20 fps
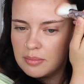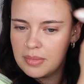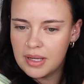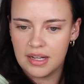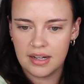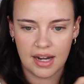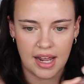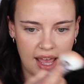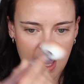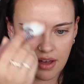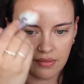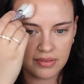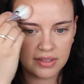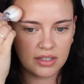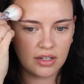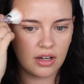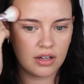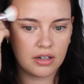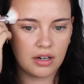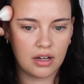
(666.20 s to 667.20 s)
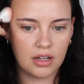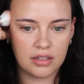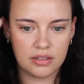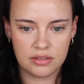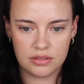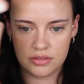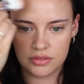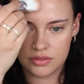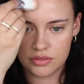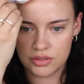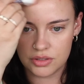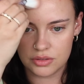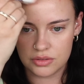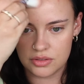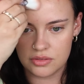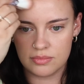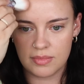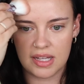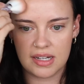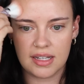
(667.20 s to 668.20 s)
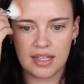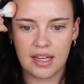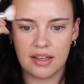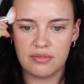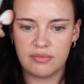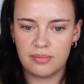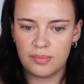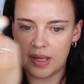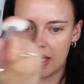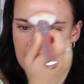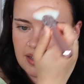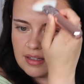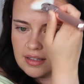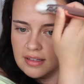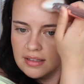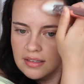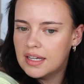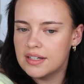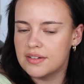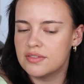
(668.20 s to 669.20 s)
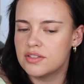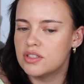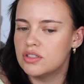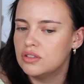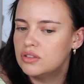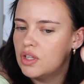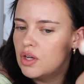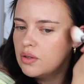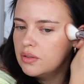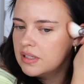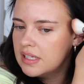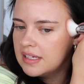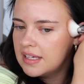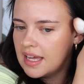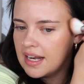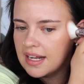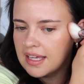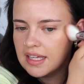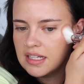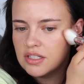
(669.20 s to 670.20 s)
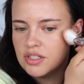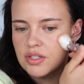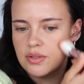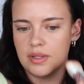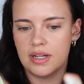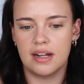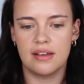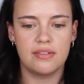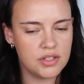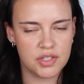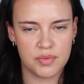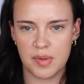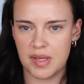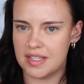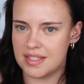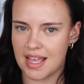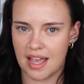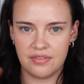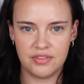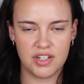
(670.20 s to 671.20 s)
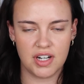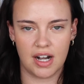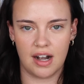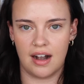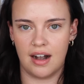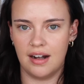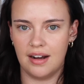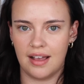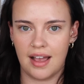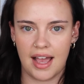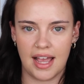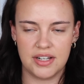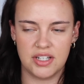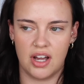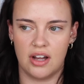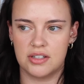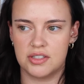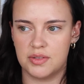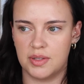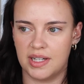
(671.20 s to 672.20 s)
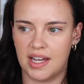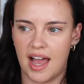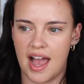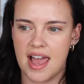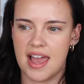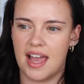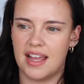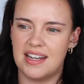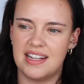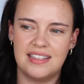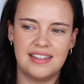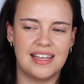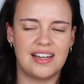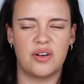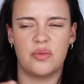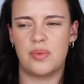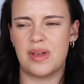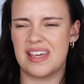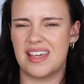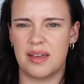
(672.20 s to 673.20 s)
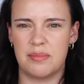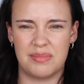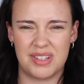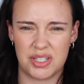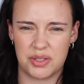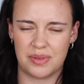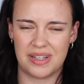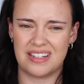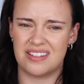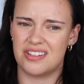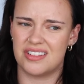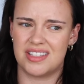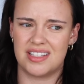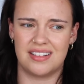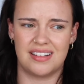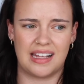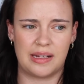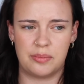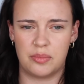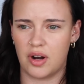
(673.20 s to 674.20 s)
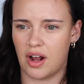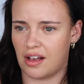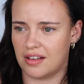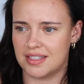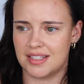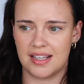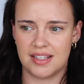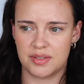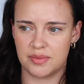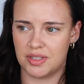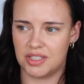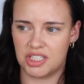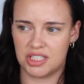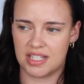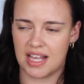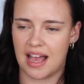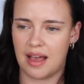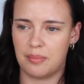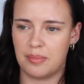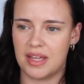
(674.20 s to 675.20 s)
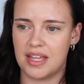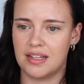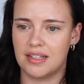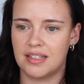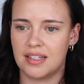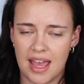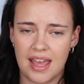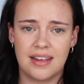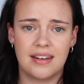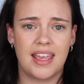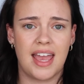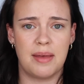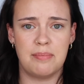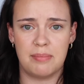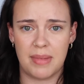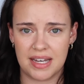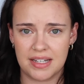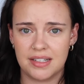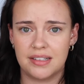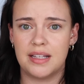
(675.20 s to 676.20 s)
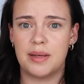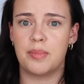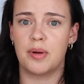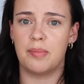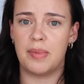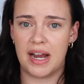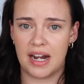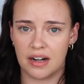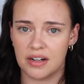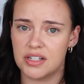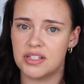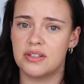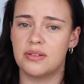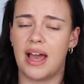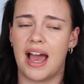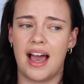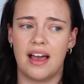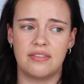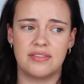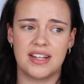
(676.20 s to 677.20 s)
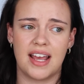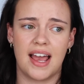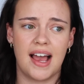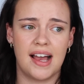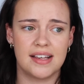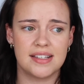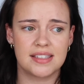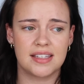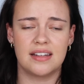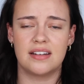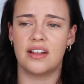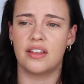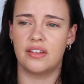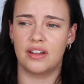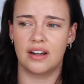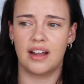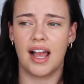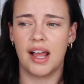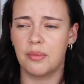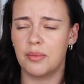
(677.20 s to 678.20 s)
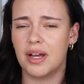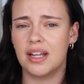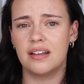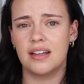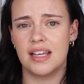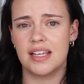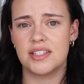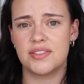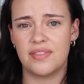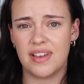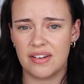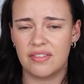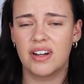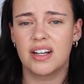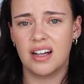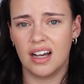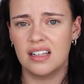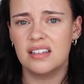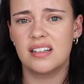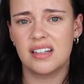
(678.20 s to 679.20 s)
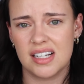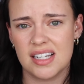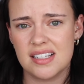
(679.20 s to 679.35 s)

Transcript: but I haven't gone on too too many. I've been kind of slowly getting into it. I, just because after I talk to a guy, I need like a week in between just to like process what just happened and get mentally prepared to have to ask another guy what his favorite color